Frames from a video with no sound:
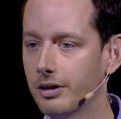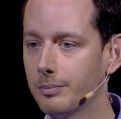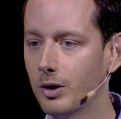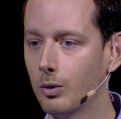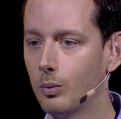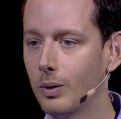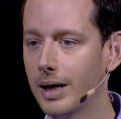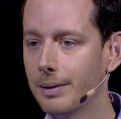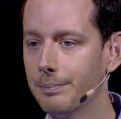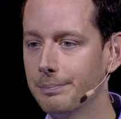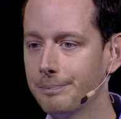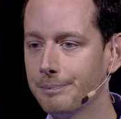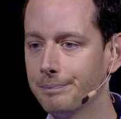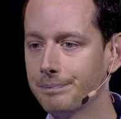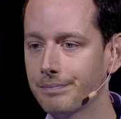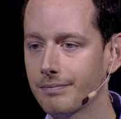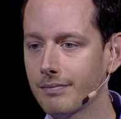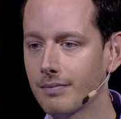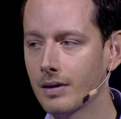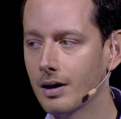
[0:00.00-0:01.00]
from the web.
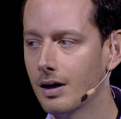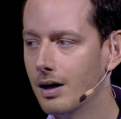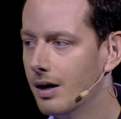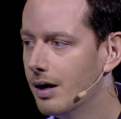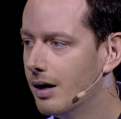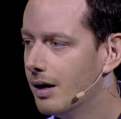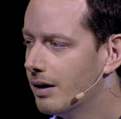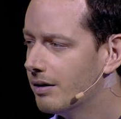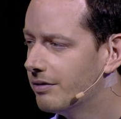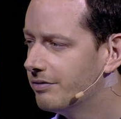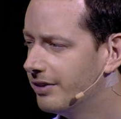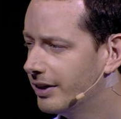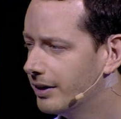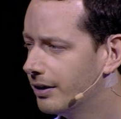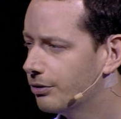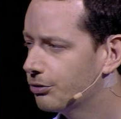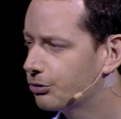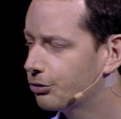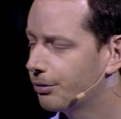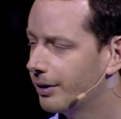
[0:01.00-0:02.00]

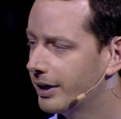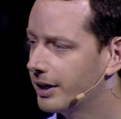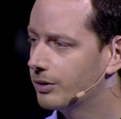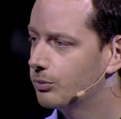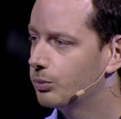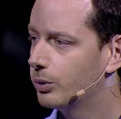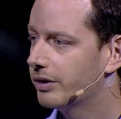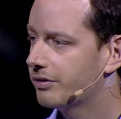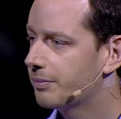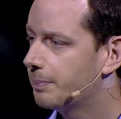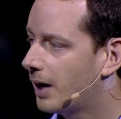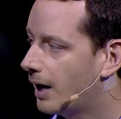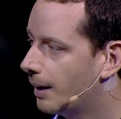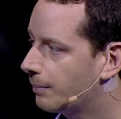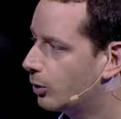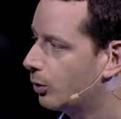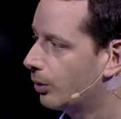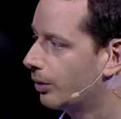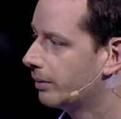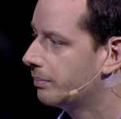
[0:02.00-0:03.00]
Videos created with
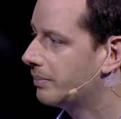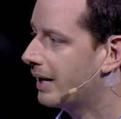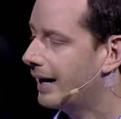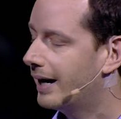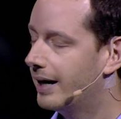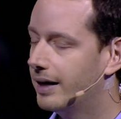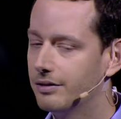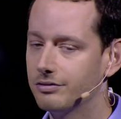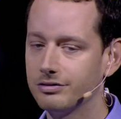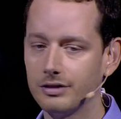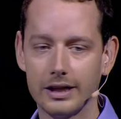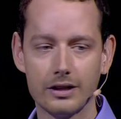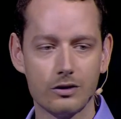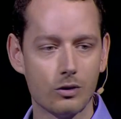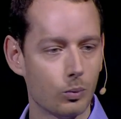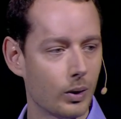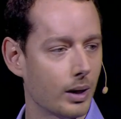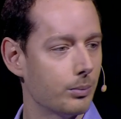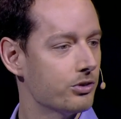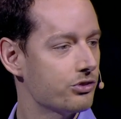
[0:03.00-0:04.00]
Popcorn behave like
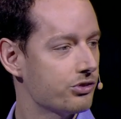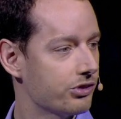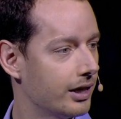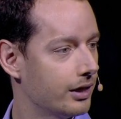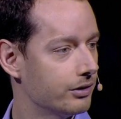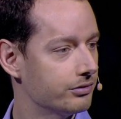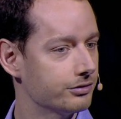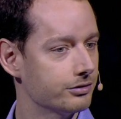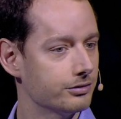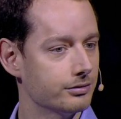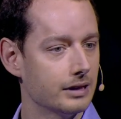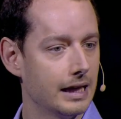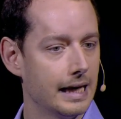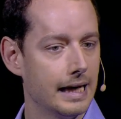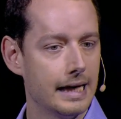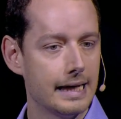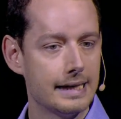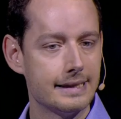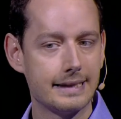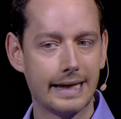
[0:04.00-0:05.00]
the web itself,
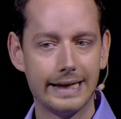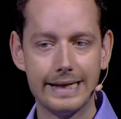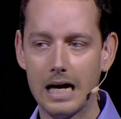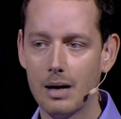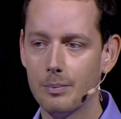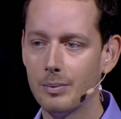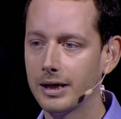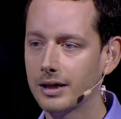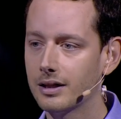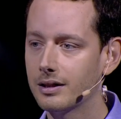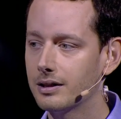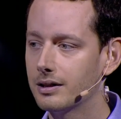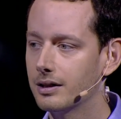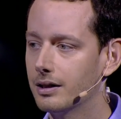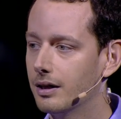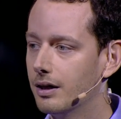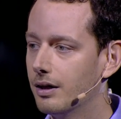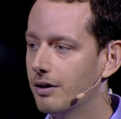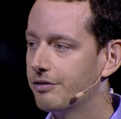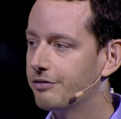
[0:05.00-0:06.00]
dynamic,
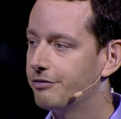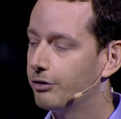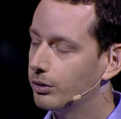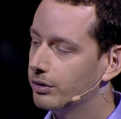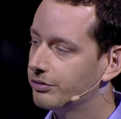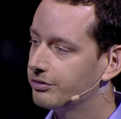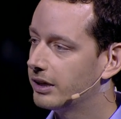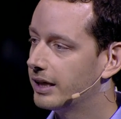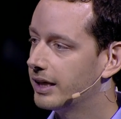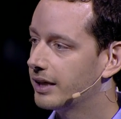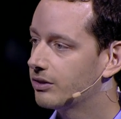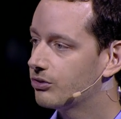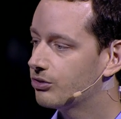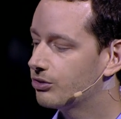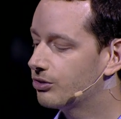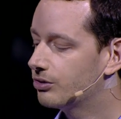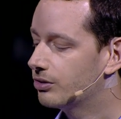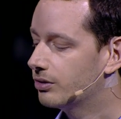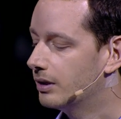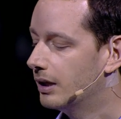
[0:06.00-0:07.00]
full of
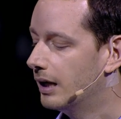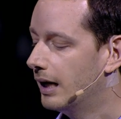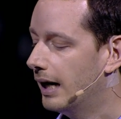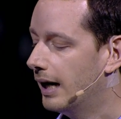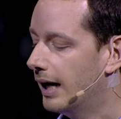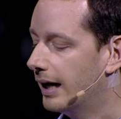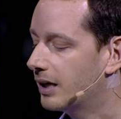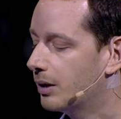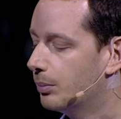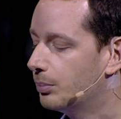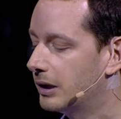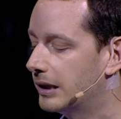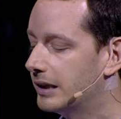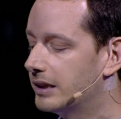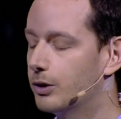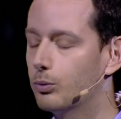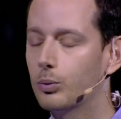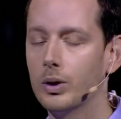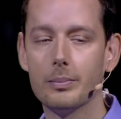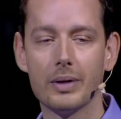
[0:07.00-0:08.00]
links, and
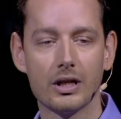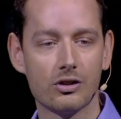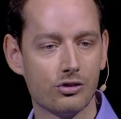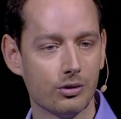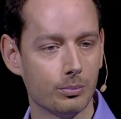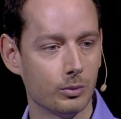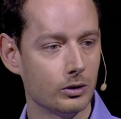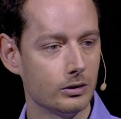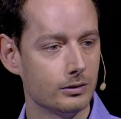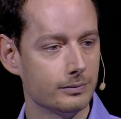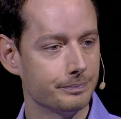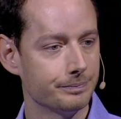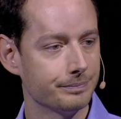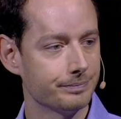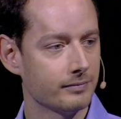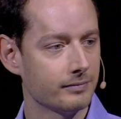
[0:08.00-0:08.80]
completely remixable,